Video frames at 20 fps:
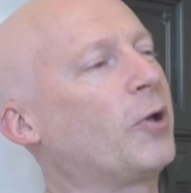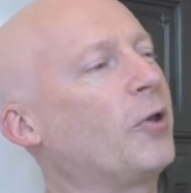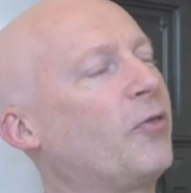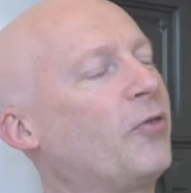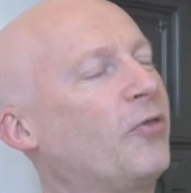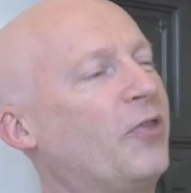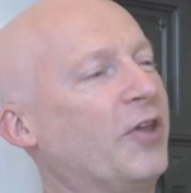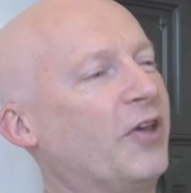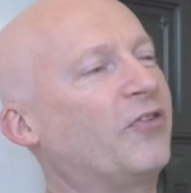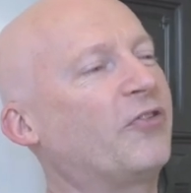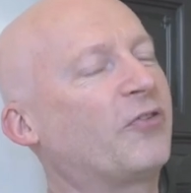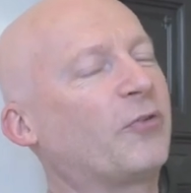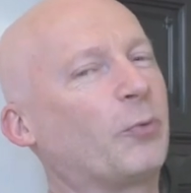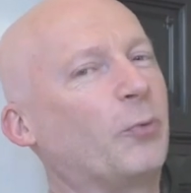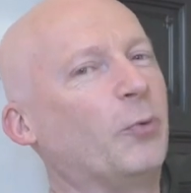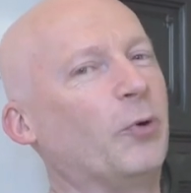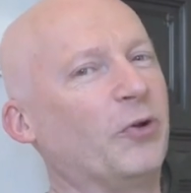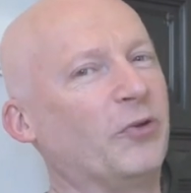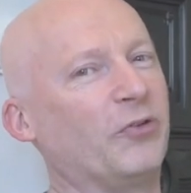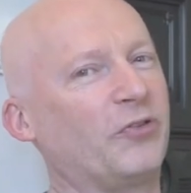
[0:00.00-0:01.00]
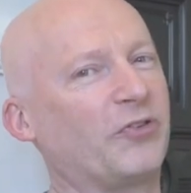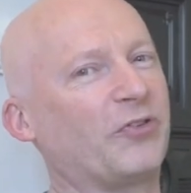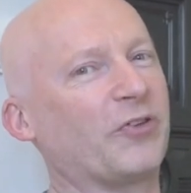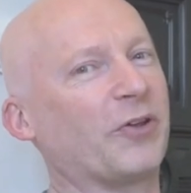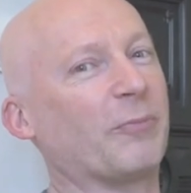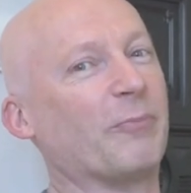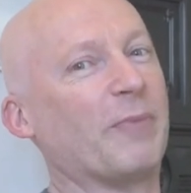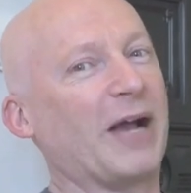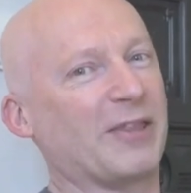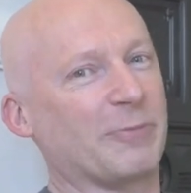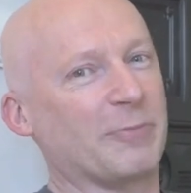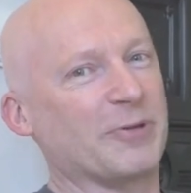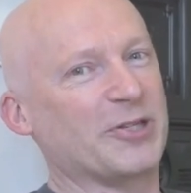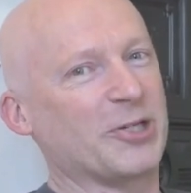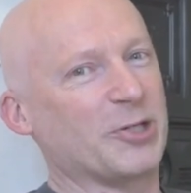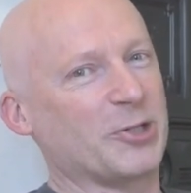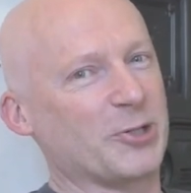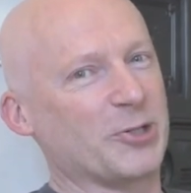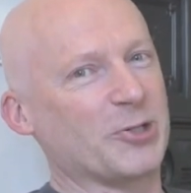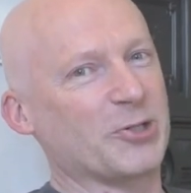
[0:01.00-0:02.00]
This was
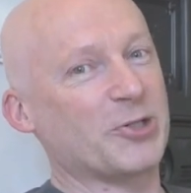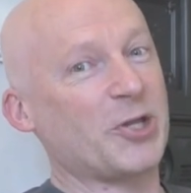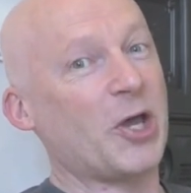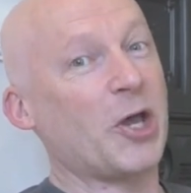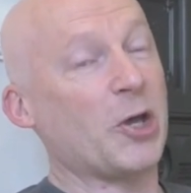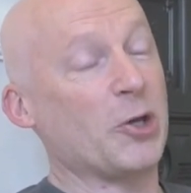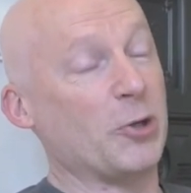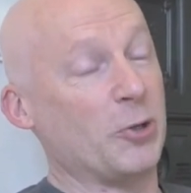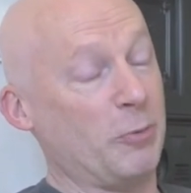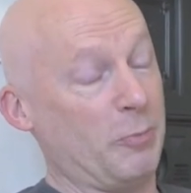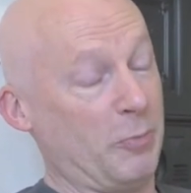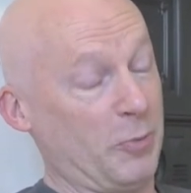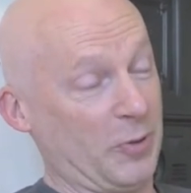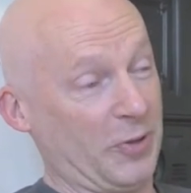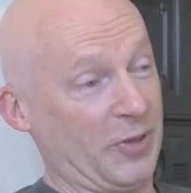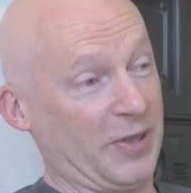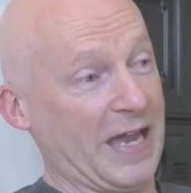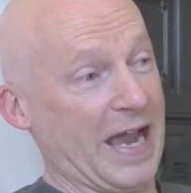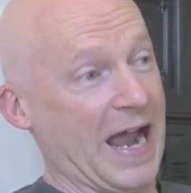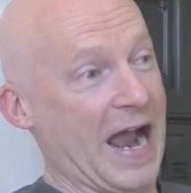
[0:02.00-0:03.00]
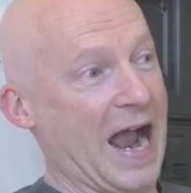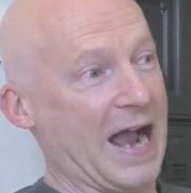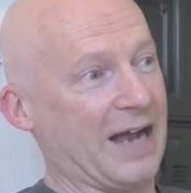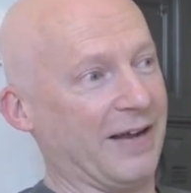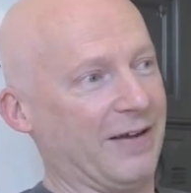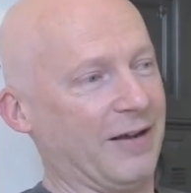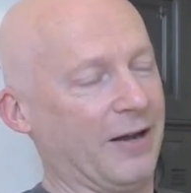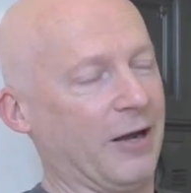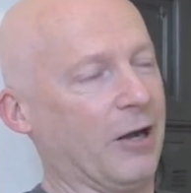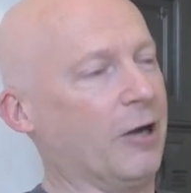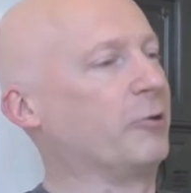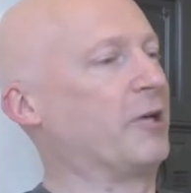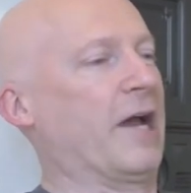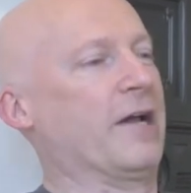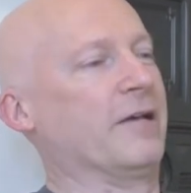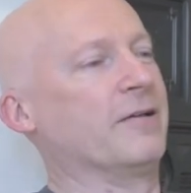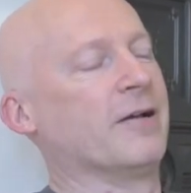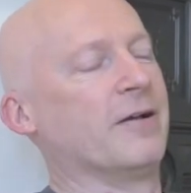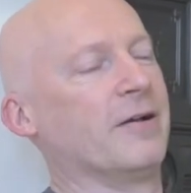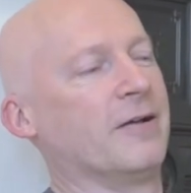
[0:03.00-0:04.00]
mathematicians' hope that, okay,
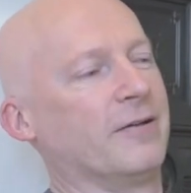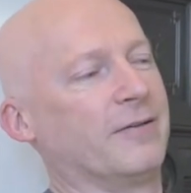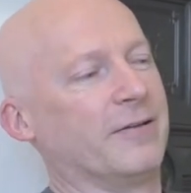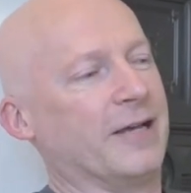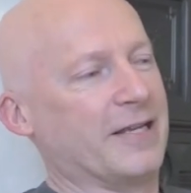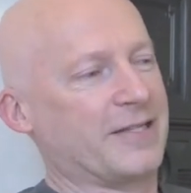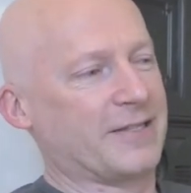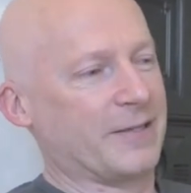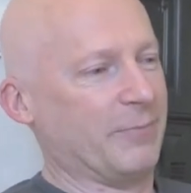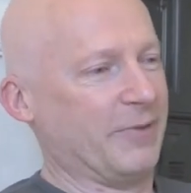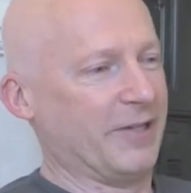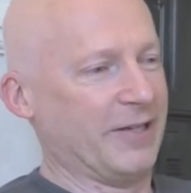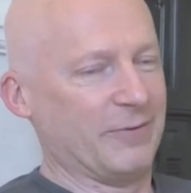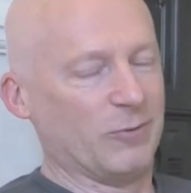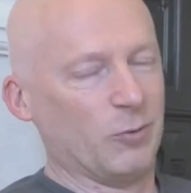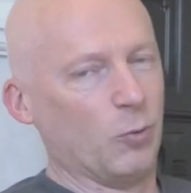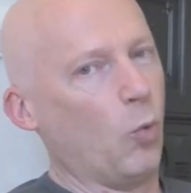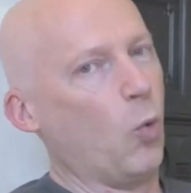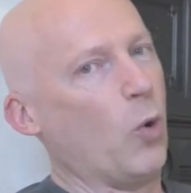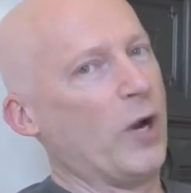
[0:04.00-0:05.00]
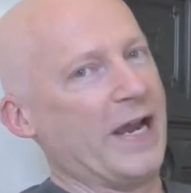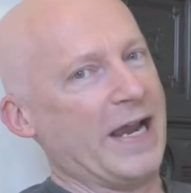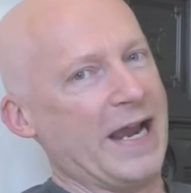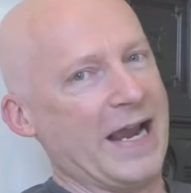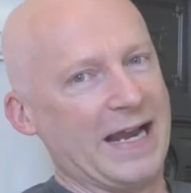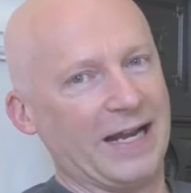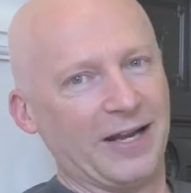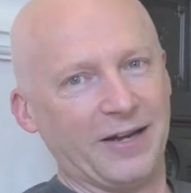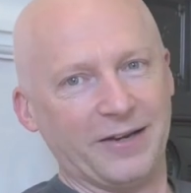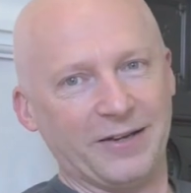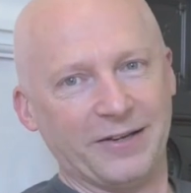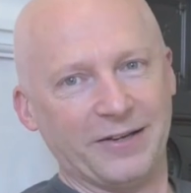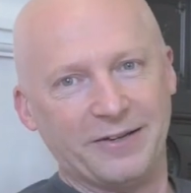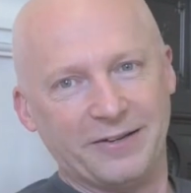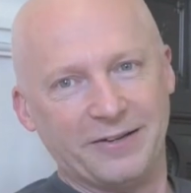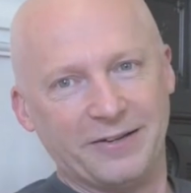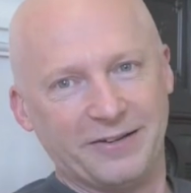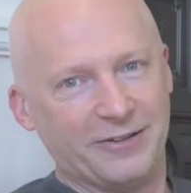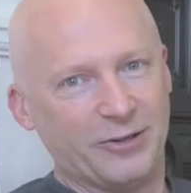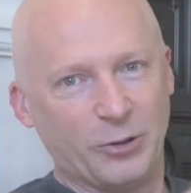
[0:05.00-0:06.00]
there's some weird
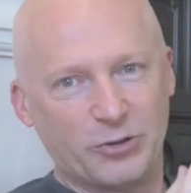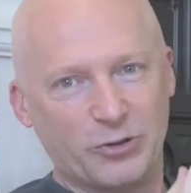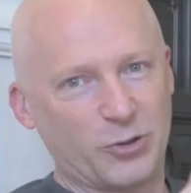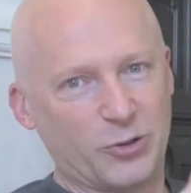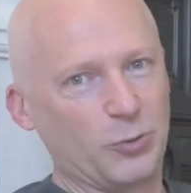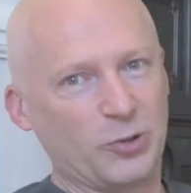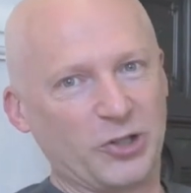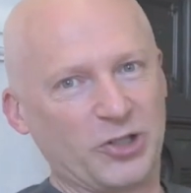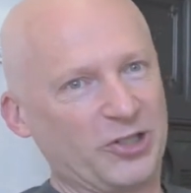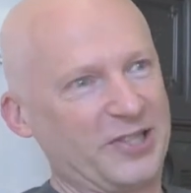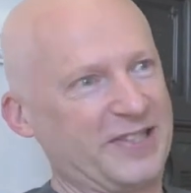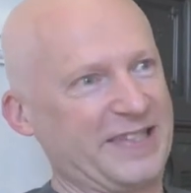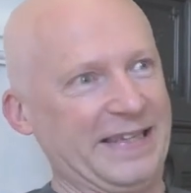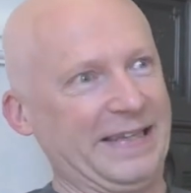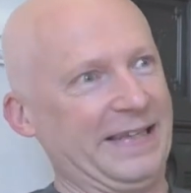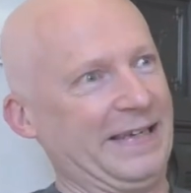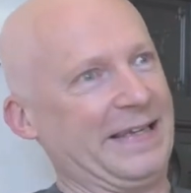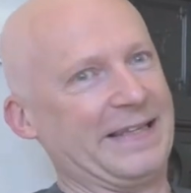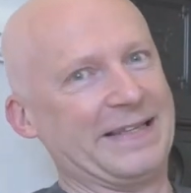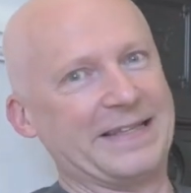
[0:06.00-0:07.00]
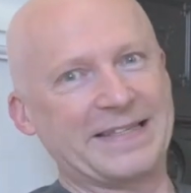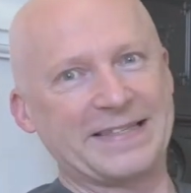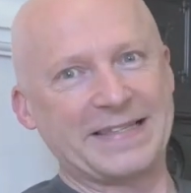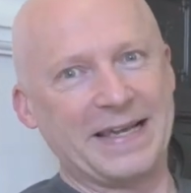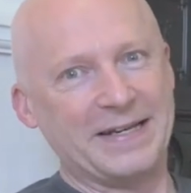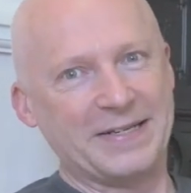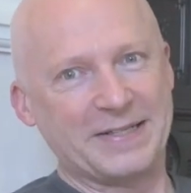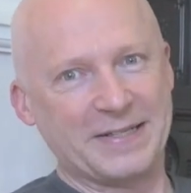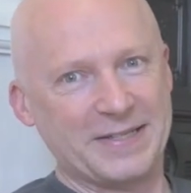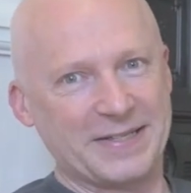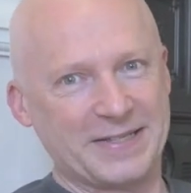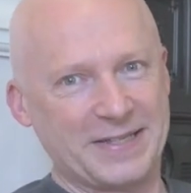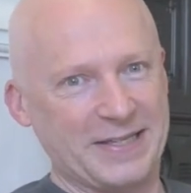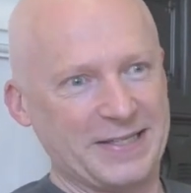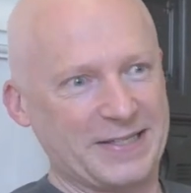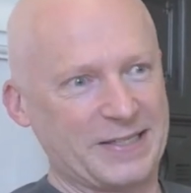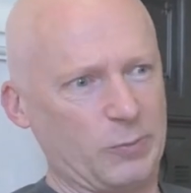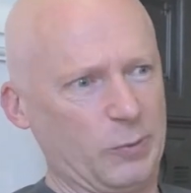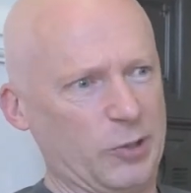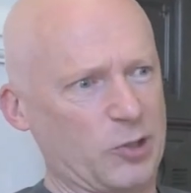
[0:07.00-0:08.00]
logical Gödelian
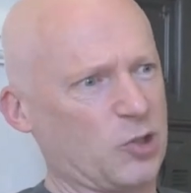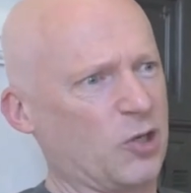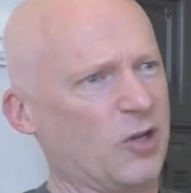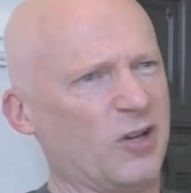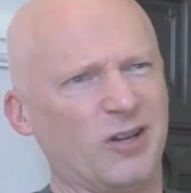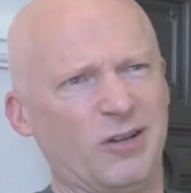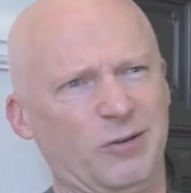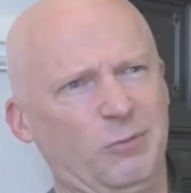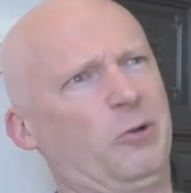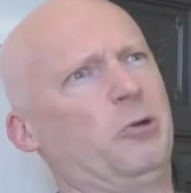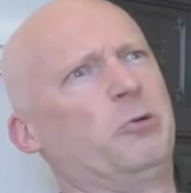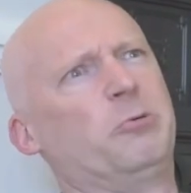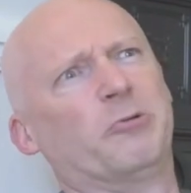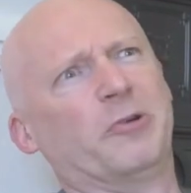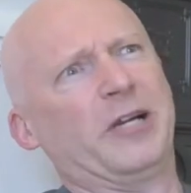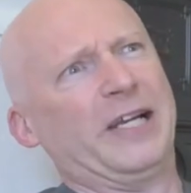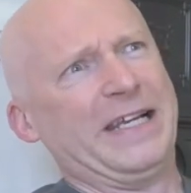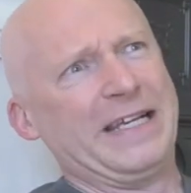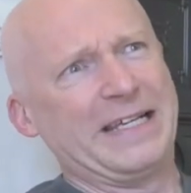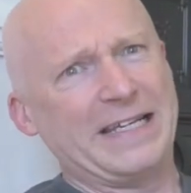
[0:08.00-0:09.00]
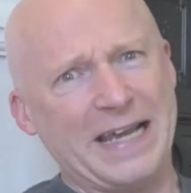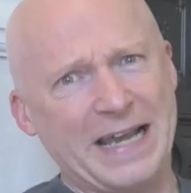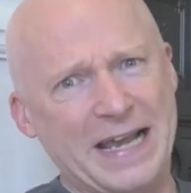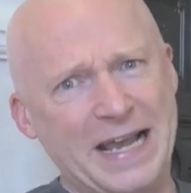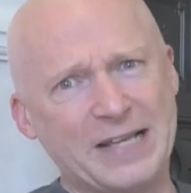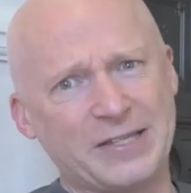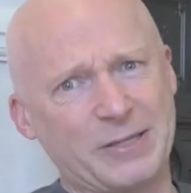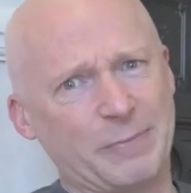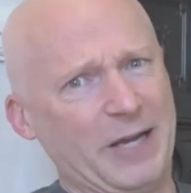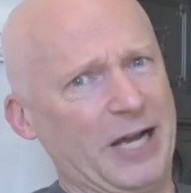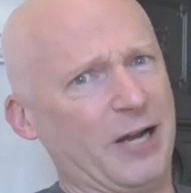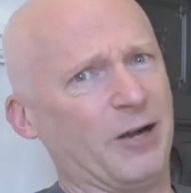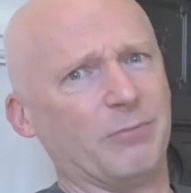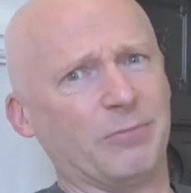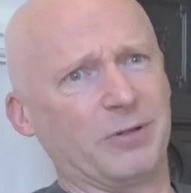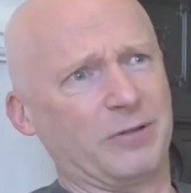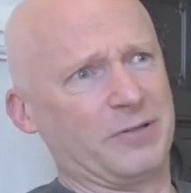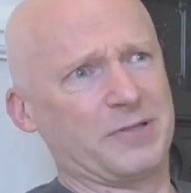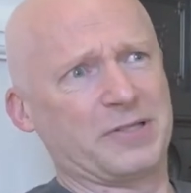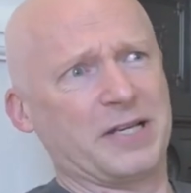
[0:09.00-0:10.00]
sentences which who really cares about
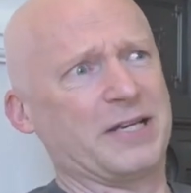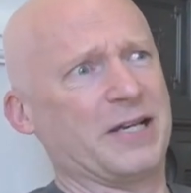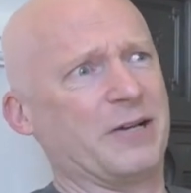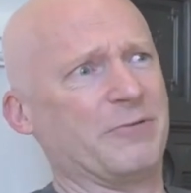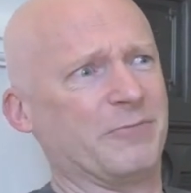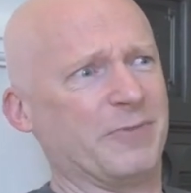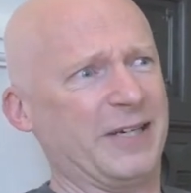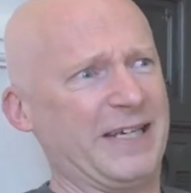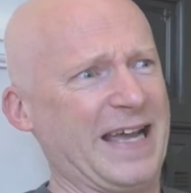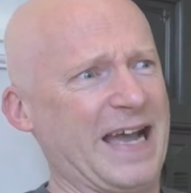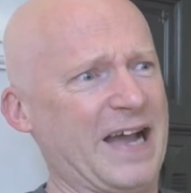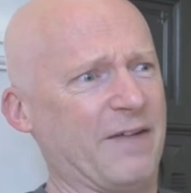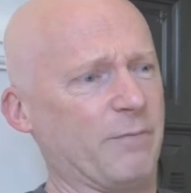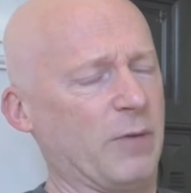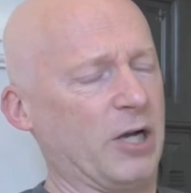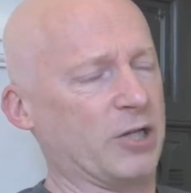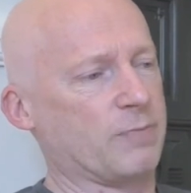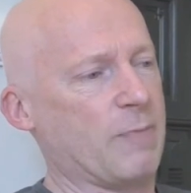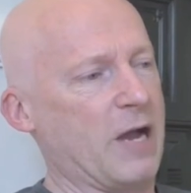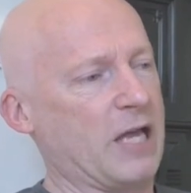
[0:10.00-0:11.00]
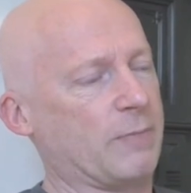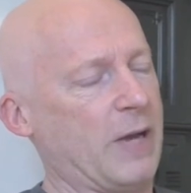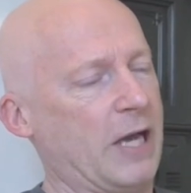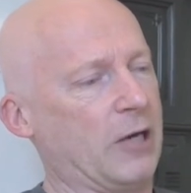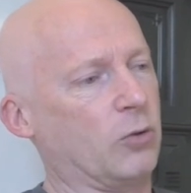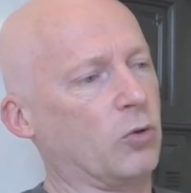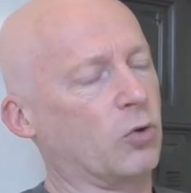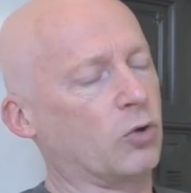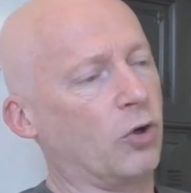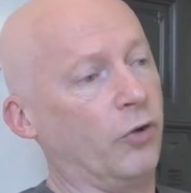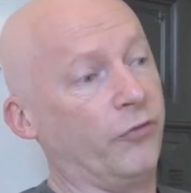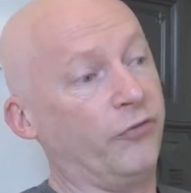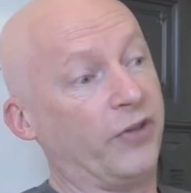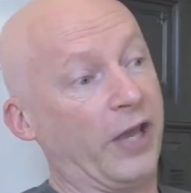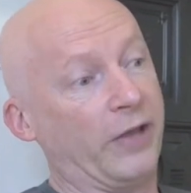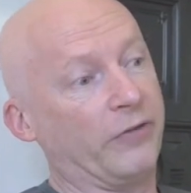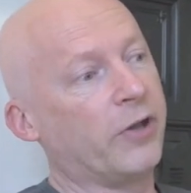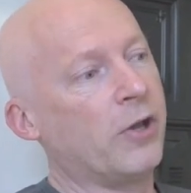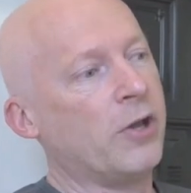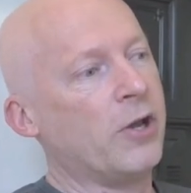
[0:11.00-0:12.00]
because they don't really have much mathematical content.